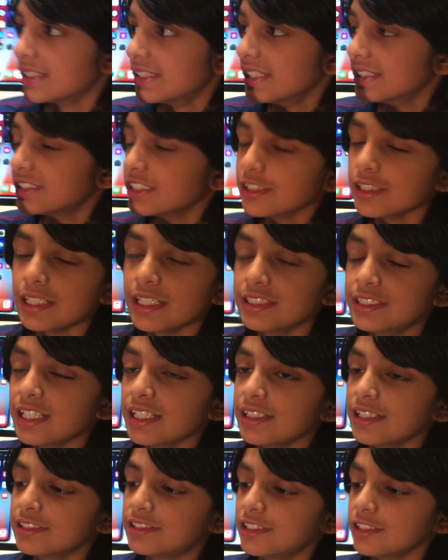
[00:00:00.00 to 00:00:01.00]

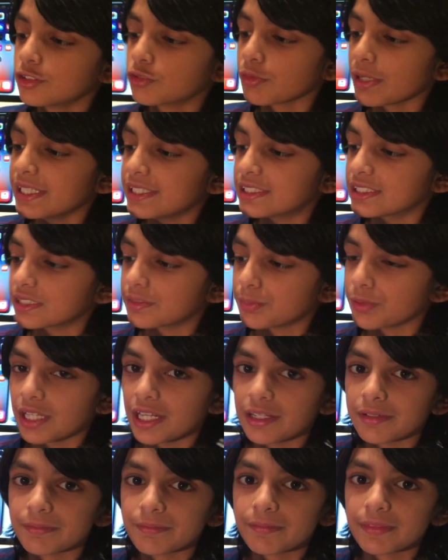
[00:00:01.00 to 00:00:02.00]
It's a great
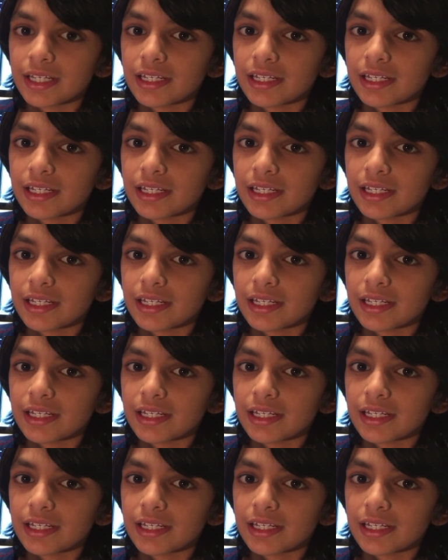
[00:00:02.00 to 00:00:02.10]
display.